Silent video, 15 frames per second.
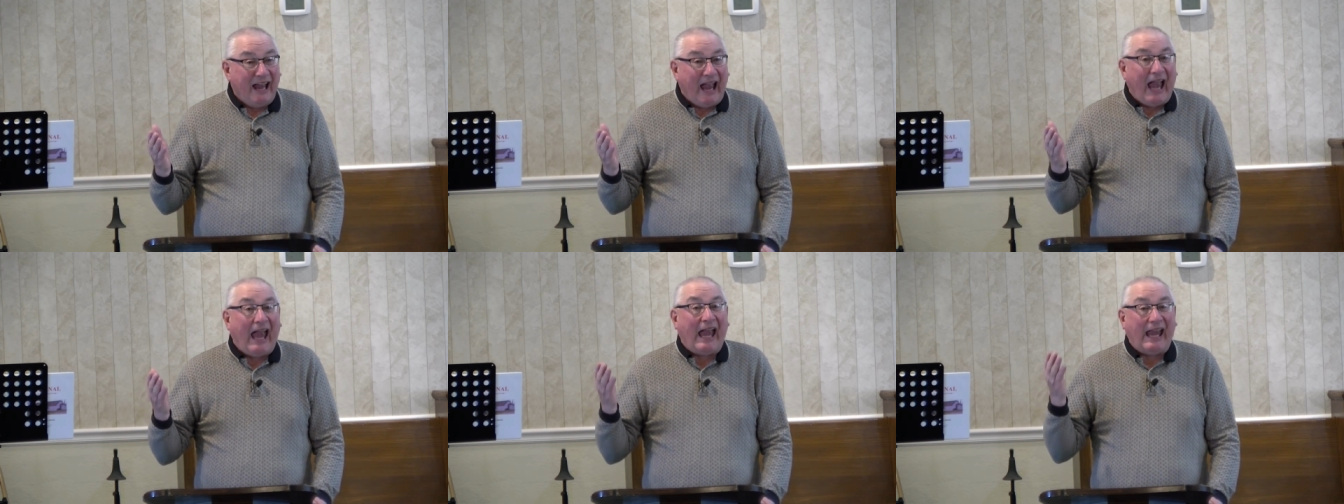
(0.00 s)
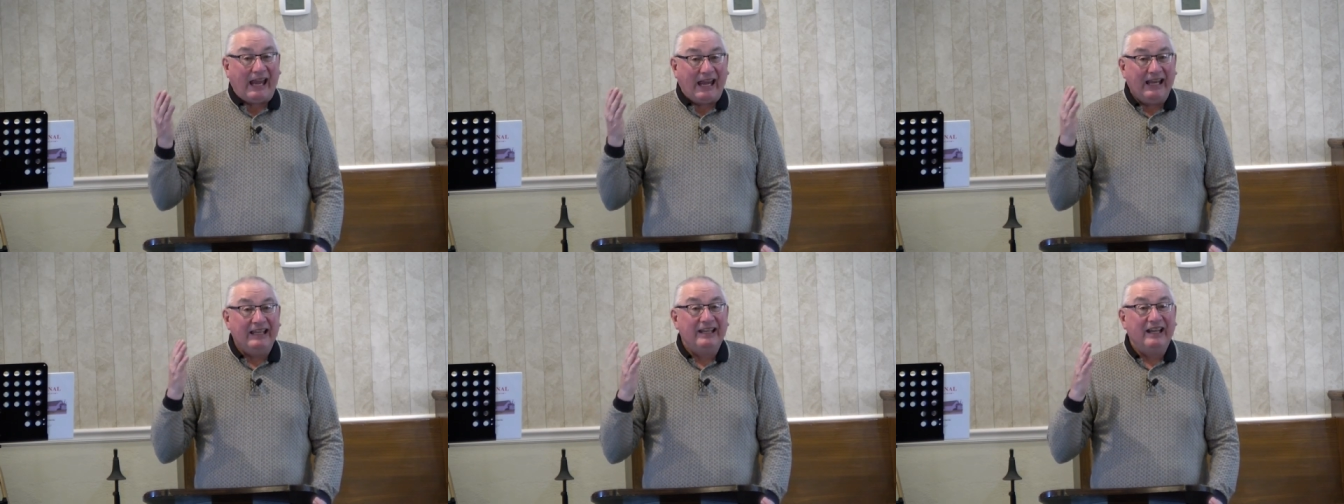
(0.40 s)

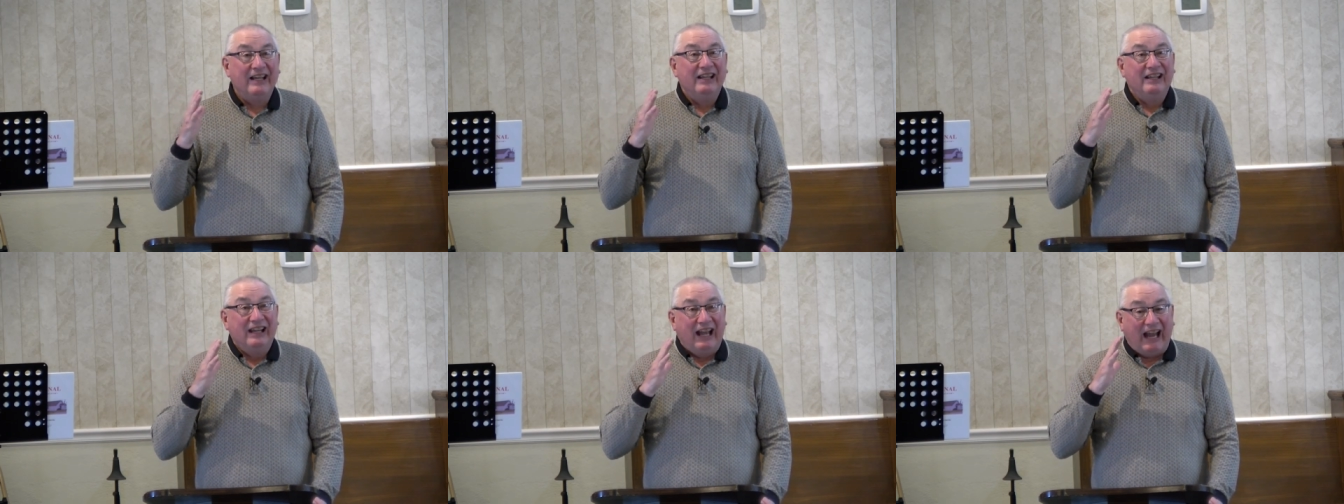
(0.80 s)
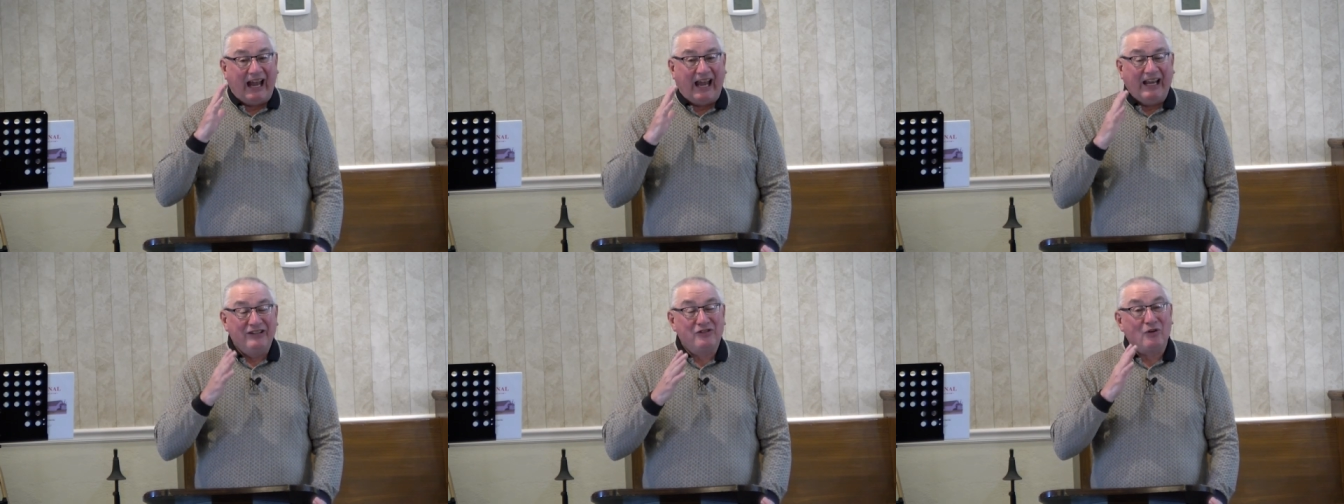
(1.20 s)
And
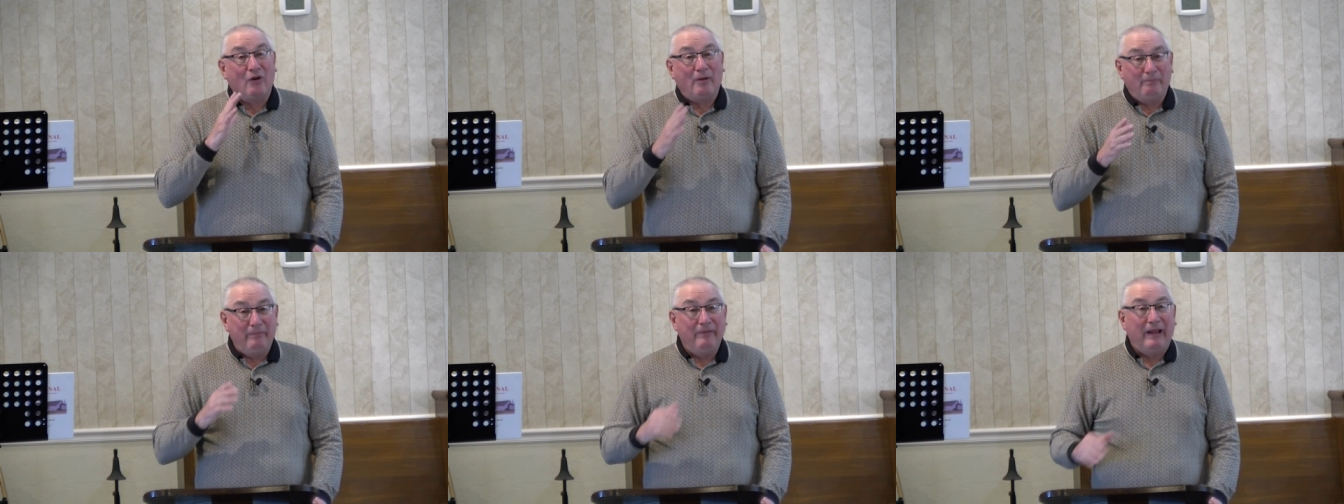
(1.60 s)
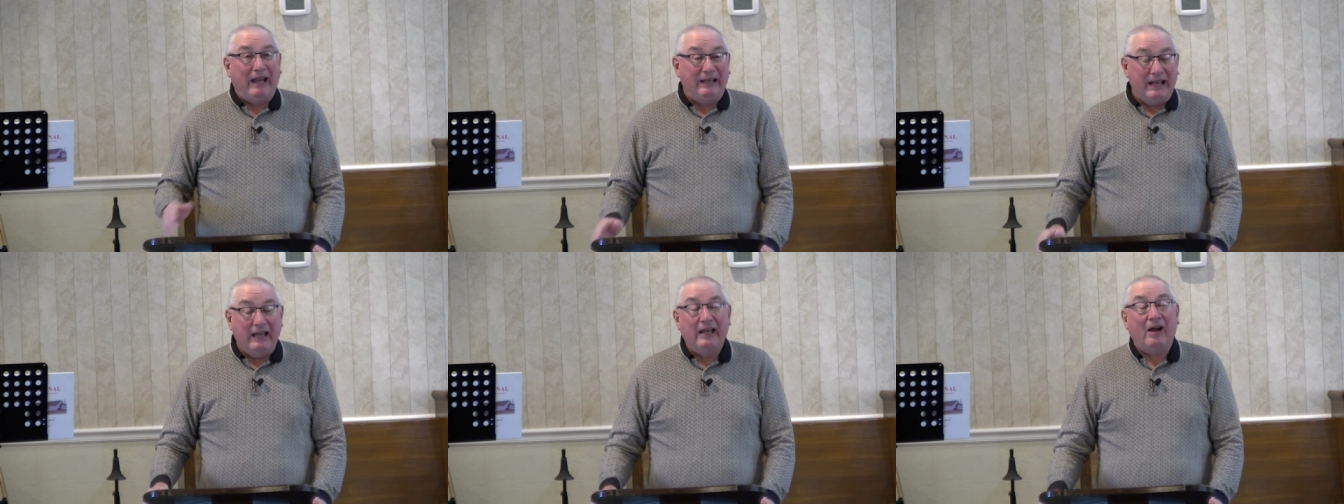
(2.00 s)
and so I,
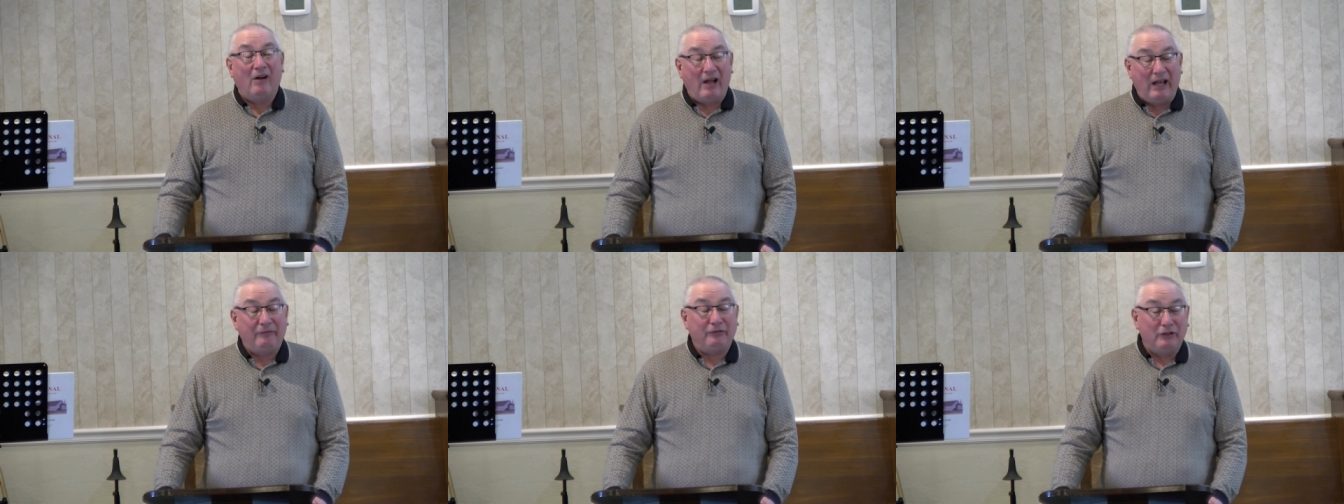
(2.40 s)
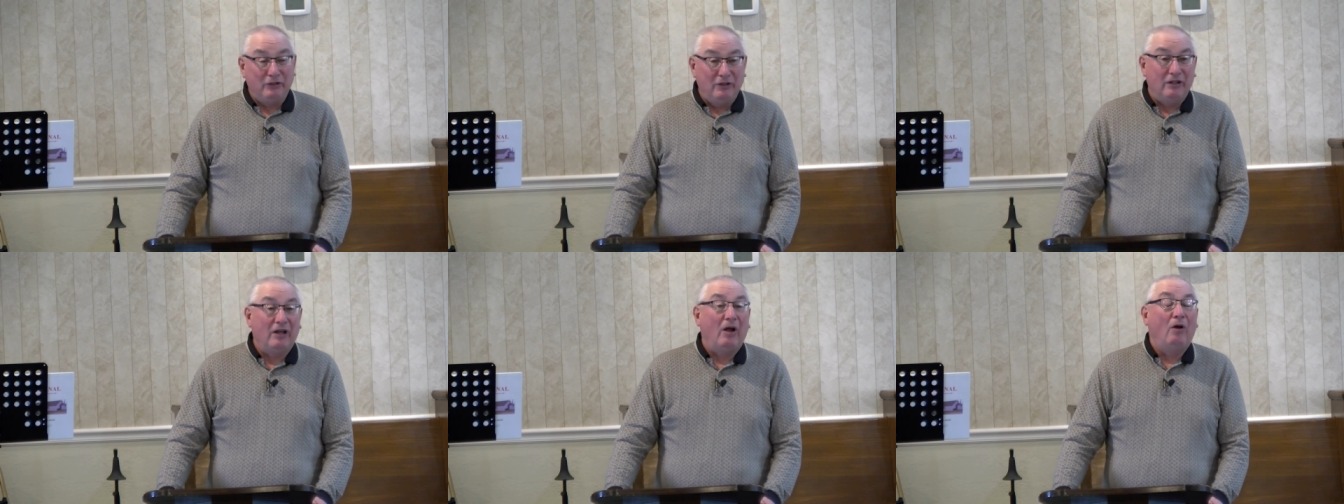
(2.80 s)
and then I'll have to
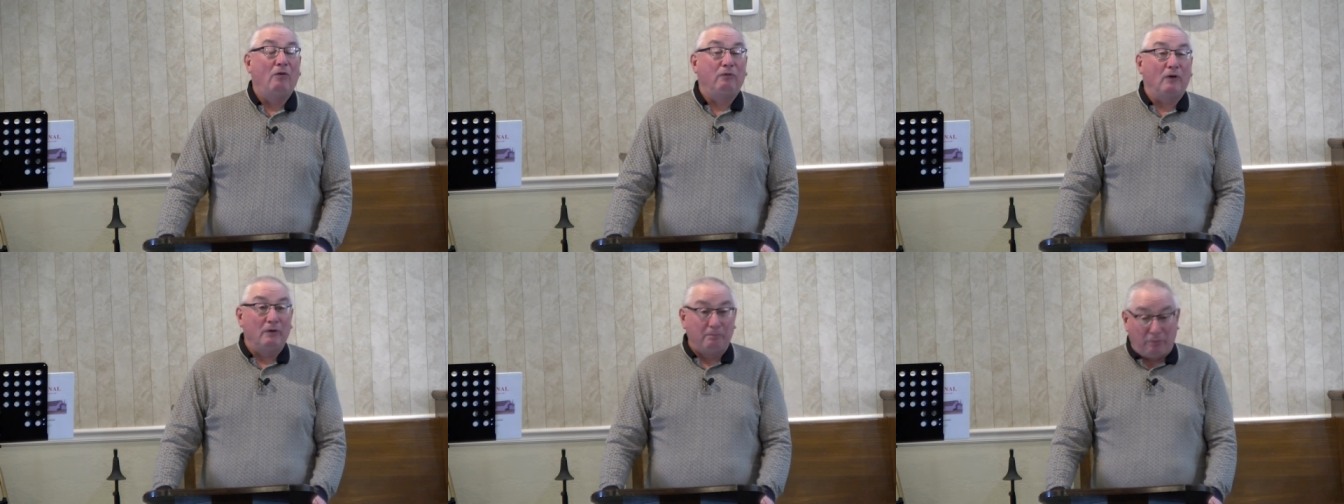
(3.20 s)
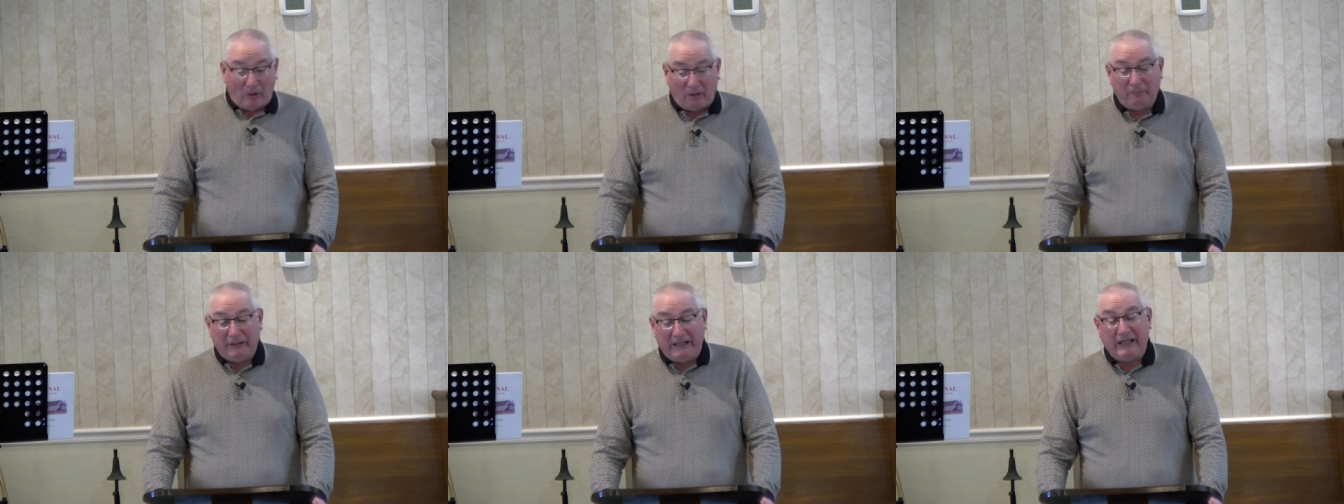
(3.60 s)
do it over and
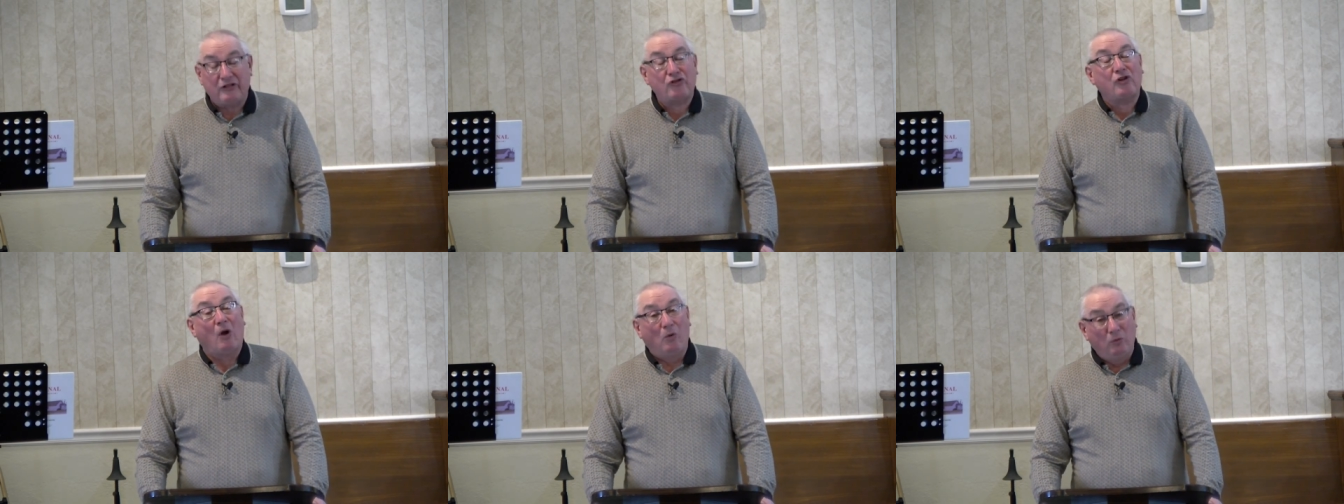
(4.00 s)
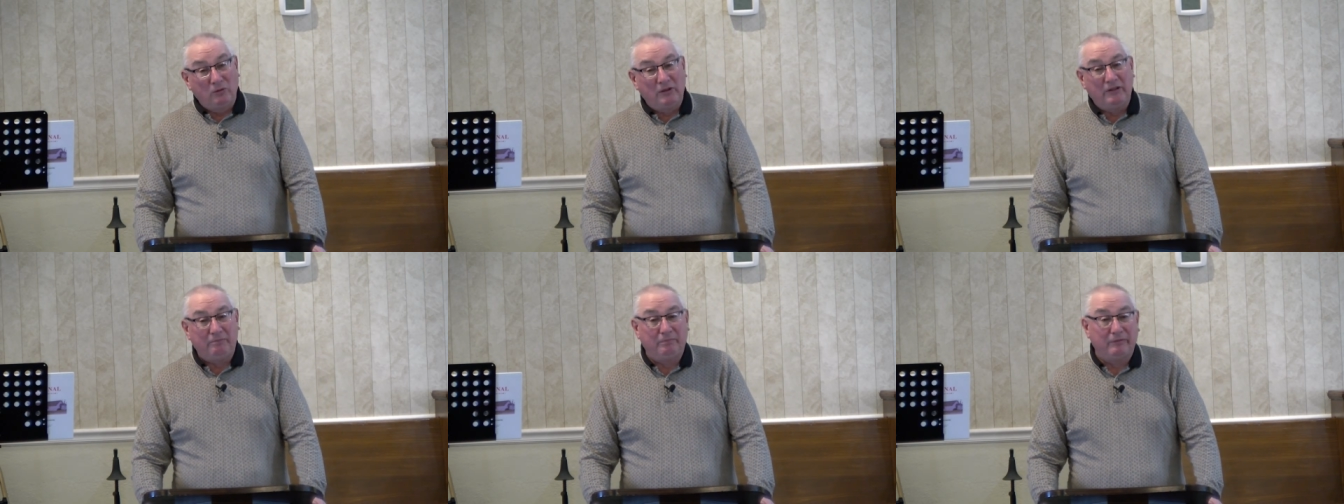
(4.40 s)
probably get
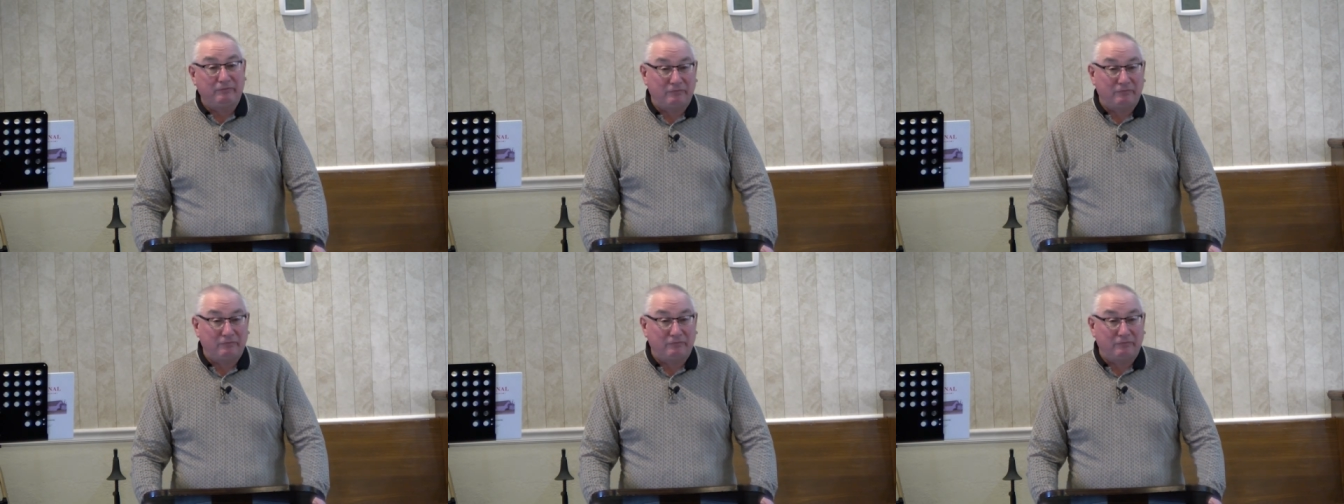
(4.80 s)
scolded